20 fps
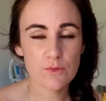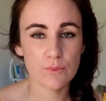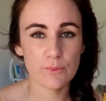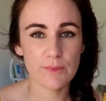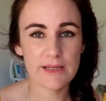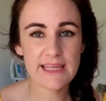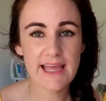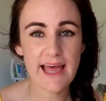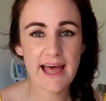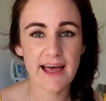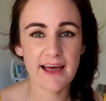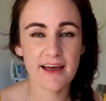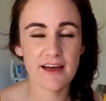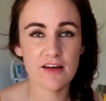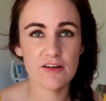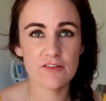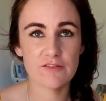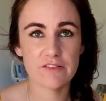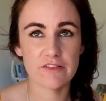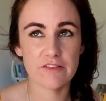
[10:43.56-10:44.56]
We
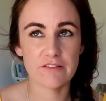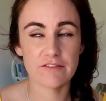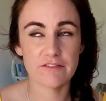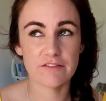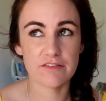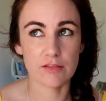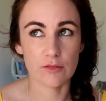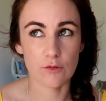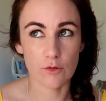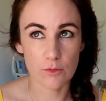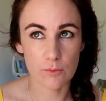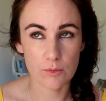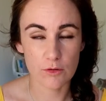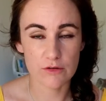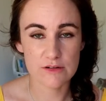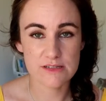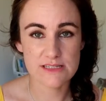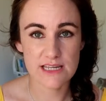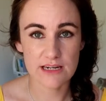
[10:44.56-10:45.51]
have floorboards